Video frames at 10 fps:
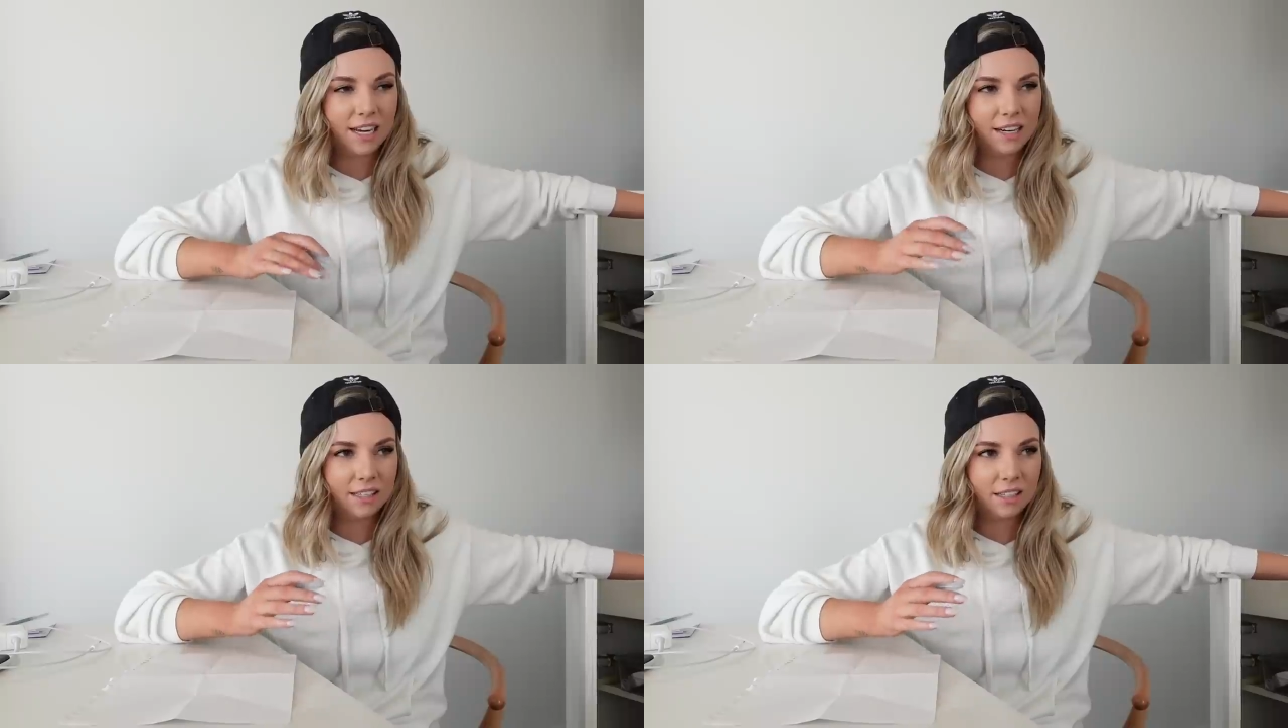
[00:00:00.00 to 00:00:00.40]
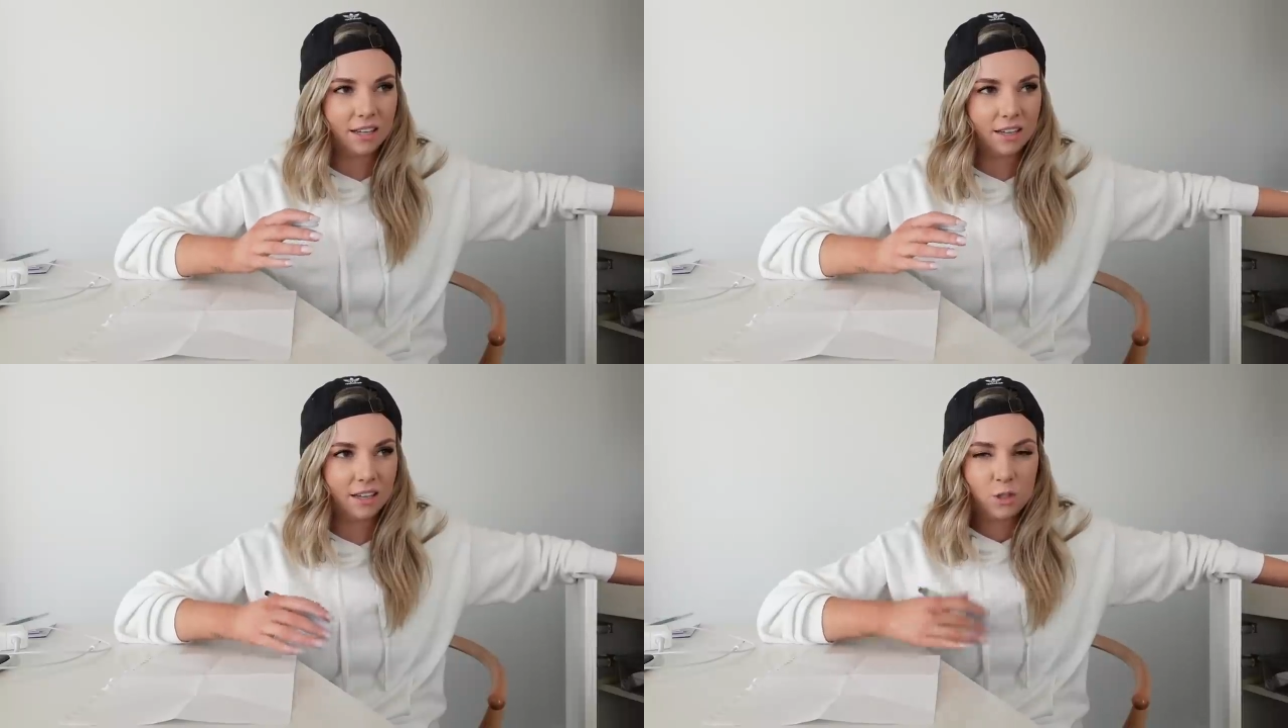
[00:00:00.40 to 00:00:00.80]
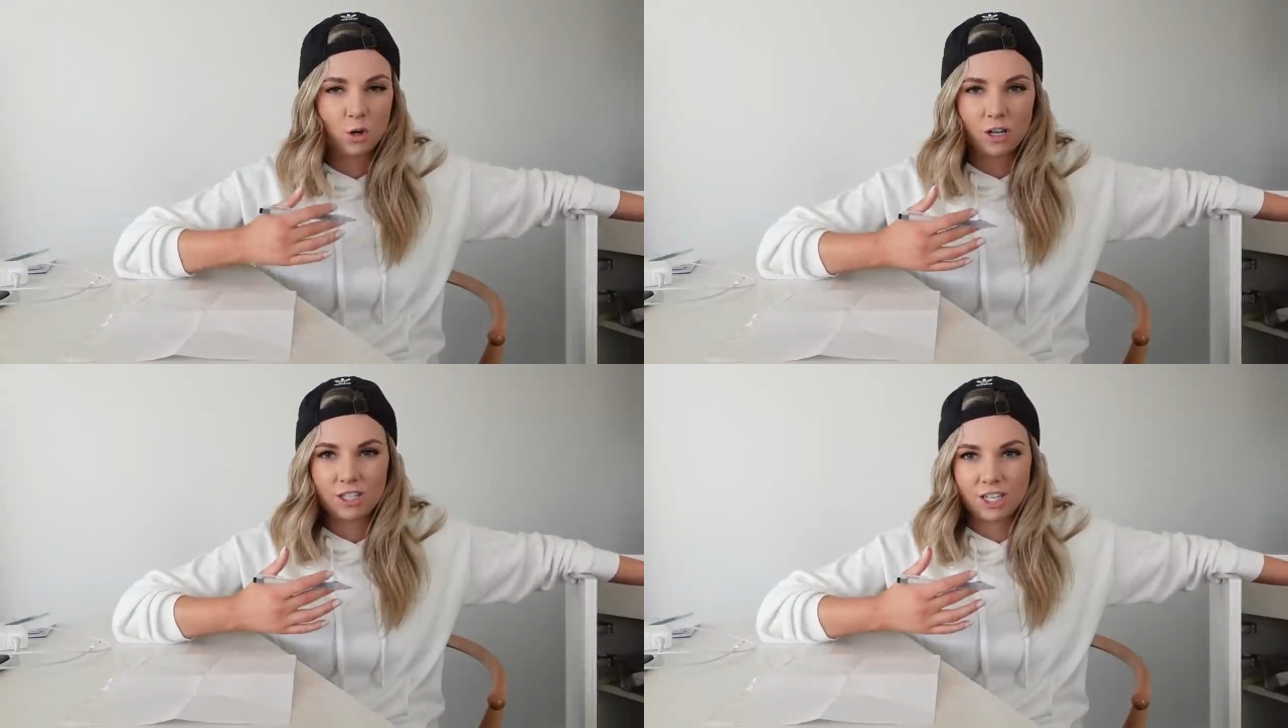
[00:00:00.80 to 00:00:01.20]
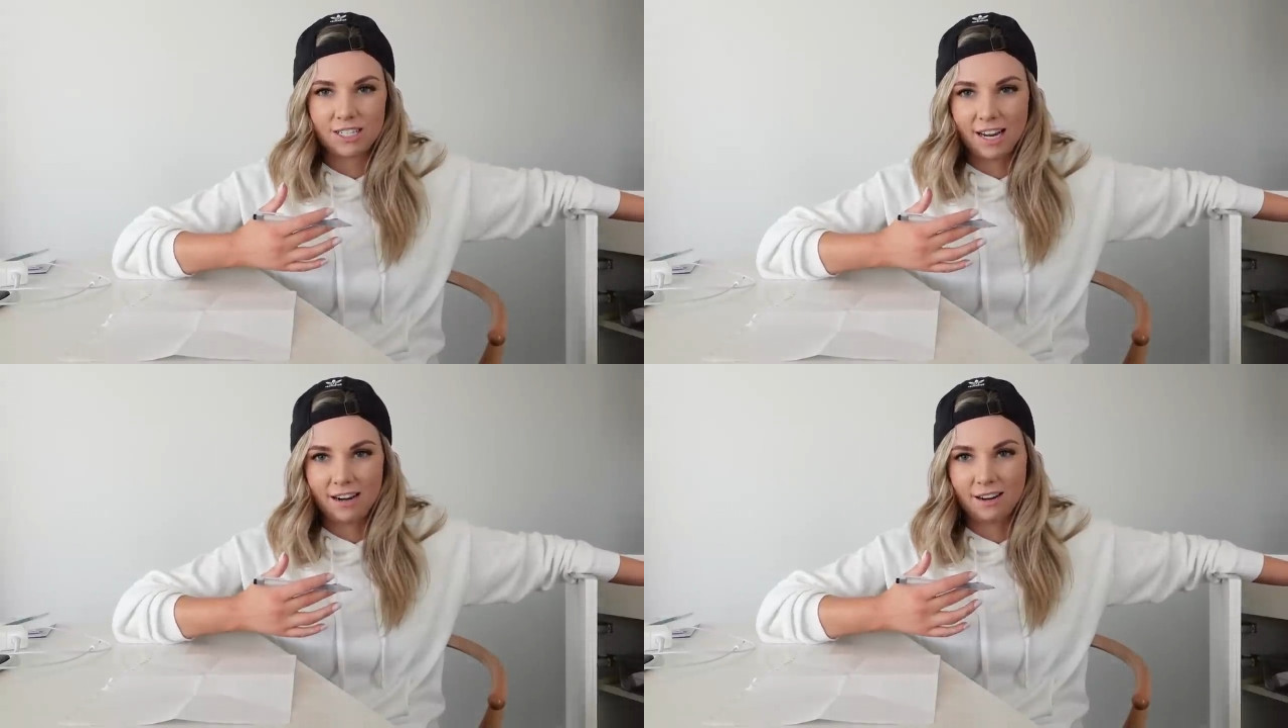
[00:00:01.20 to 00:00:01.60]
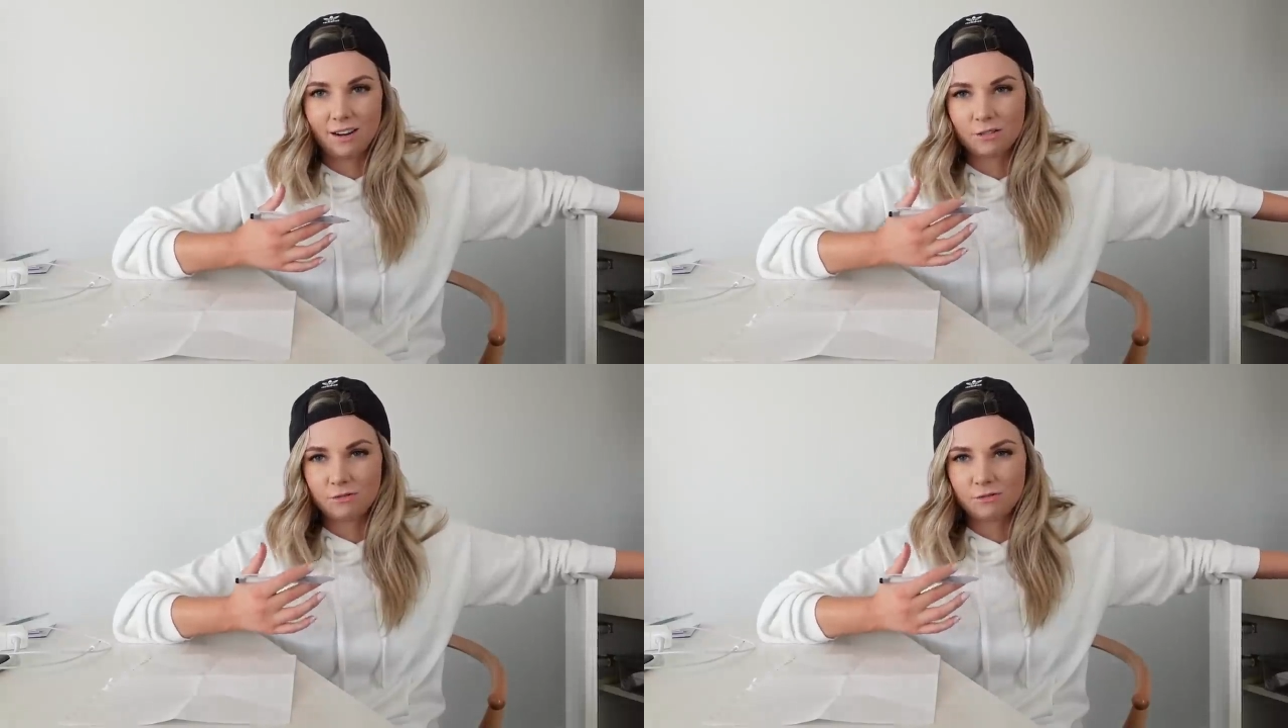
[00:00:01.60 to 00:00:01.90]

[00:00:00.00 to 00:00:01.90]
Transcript: And it's a storage container,